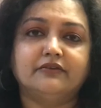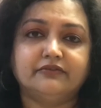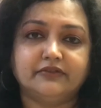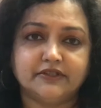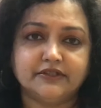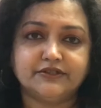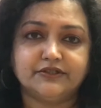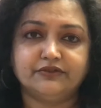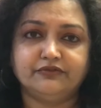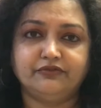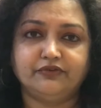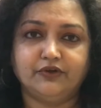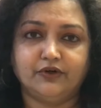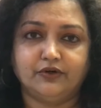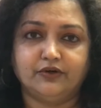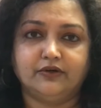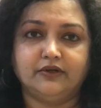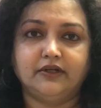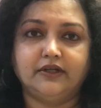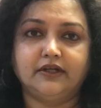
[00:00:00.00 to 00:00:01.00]
First of
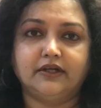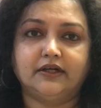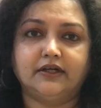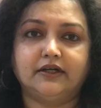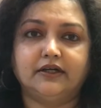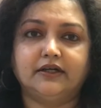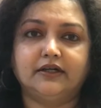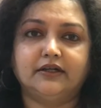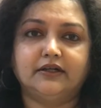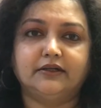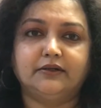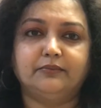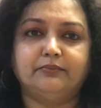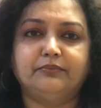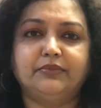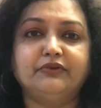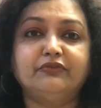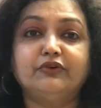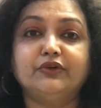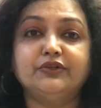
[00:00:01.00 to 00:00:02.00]
all,
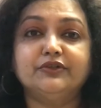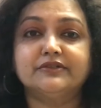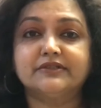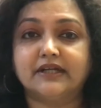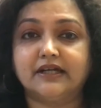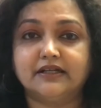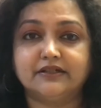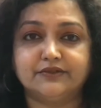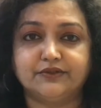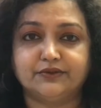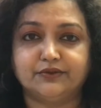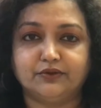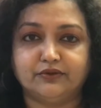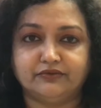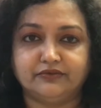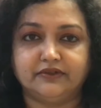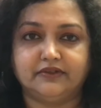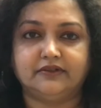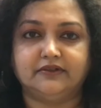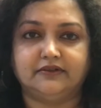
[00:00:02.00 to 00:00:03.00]
before you start a
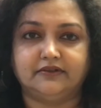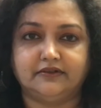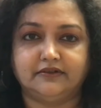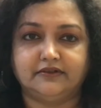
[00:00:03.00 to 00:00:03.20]
novel,